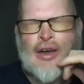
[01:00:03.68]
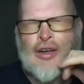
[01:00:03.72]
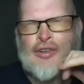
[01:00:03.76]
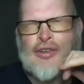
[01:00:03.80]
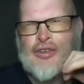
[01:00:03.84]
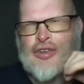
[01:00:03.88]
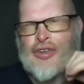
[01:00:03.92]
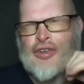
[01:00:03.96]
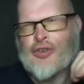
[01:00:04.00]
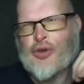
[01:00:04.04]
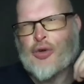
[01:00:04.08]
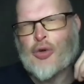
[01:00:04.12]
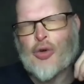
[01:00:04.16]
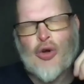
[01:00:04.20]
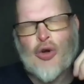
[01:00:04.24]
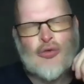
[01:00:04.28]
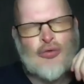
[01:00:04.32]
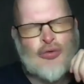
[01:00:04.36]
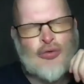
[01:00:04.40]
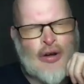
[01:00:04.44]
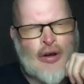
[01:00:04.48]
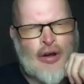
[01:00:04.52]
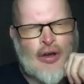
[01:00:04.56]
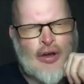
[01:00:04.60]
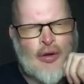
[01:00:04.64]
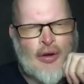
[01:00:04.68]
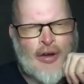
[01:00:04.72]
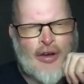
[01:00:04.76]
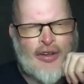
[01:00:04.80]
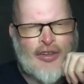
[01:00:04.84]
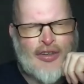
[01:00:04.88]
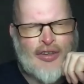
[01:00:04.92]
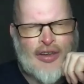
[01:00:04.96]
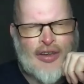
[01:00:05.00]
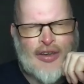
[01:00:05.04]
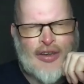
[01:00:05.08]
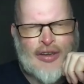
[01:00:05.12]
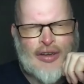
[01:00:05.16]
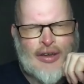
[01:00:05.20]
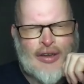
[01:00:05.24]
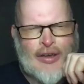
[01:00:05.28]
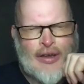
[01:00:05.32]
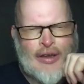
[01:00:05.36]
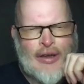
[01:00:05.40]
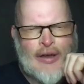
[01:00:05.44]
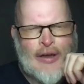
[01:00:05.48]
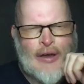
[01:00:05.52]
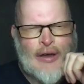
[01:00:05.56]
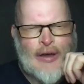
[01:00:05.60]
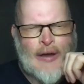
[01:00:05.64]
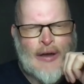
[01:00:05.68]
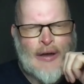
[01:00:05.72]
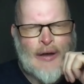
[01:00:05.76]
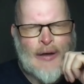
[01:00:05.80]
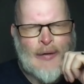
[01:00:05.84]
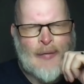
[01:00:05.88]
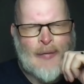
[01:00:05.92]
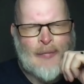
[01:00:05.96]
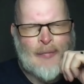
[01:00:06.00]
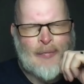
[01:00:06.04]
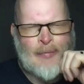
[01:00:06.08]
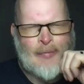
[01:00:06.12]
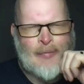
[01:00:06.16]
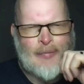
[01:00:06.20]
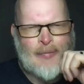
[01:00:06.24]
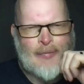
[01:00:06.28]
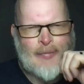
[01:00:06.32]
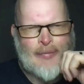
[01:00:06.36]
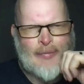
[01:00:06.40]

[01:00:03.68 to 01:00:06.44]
has. It's all gone very crazy. If um, I could